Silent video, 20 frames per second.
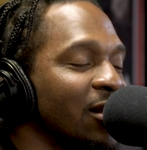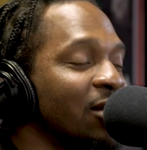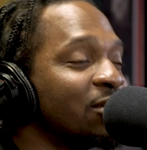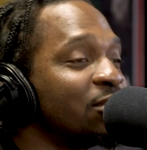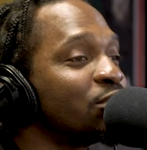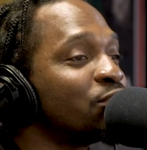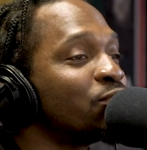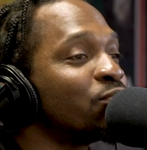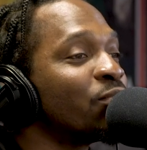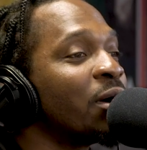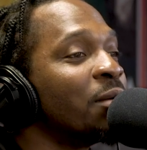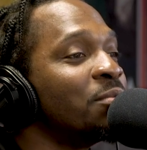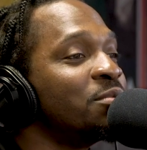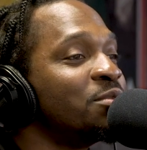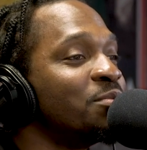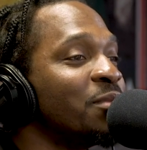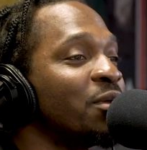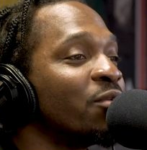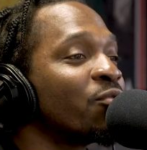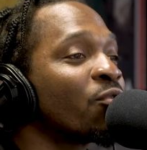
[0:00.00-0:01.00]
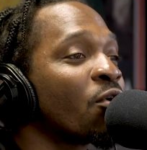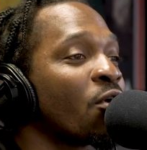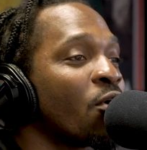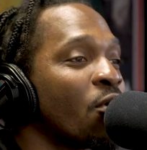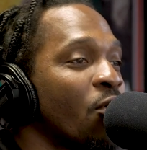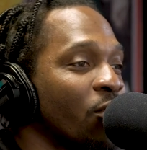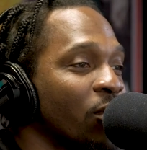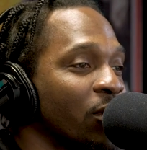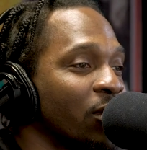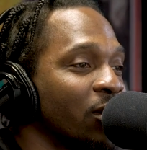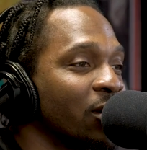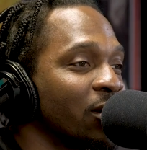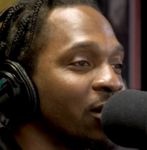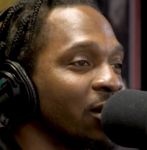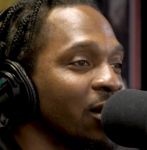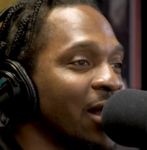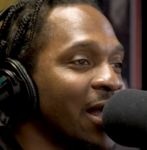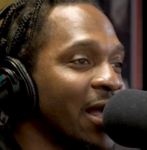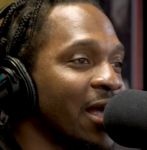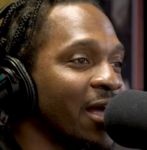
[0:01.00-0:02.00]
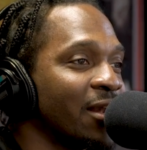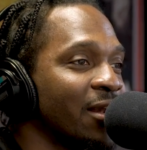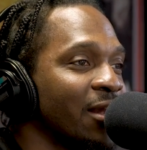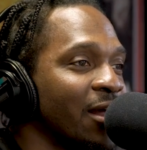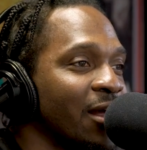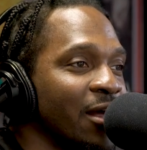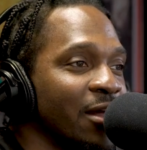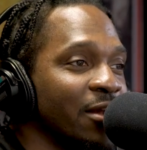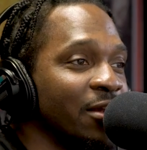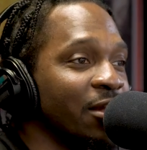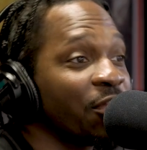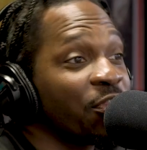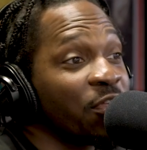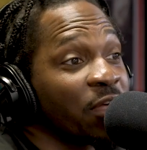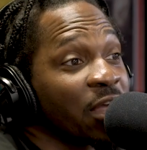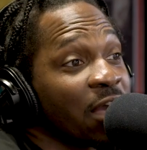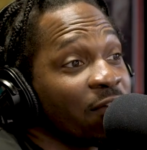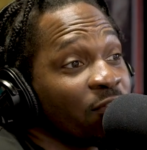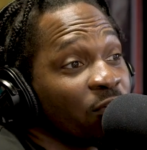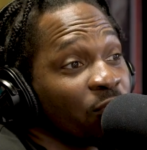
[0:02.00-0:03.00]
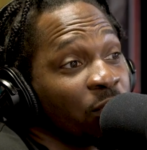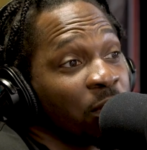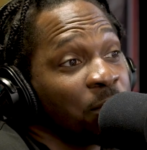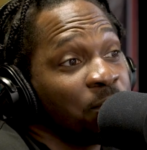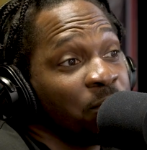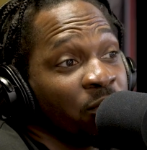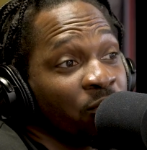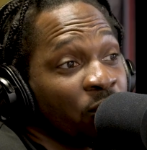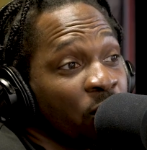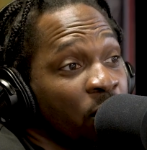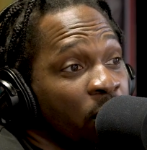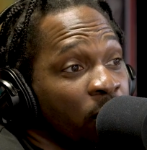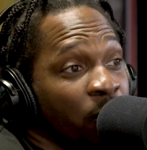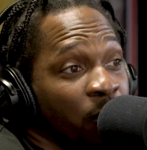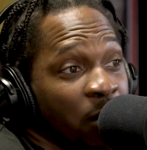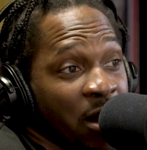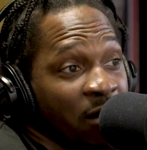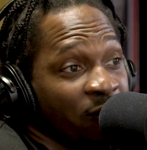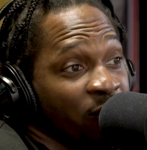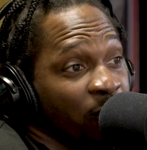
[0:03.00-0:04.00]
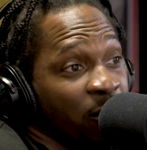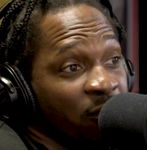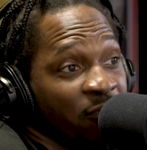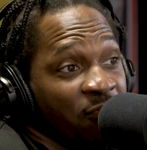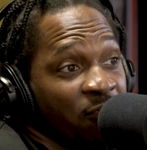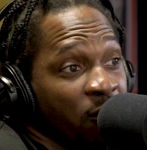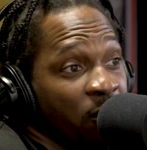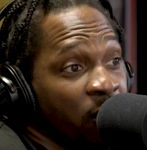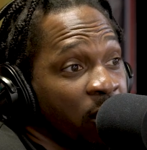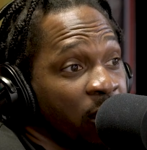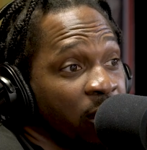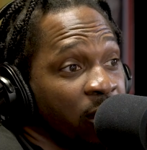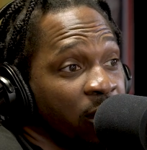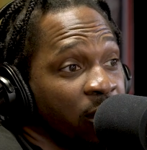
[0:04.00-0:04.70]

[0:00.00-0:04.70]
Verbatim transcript: just rubs me wrong. Mm-hmm. And nothing ever rubbed me wrong ever before.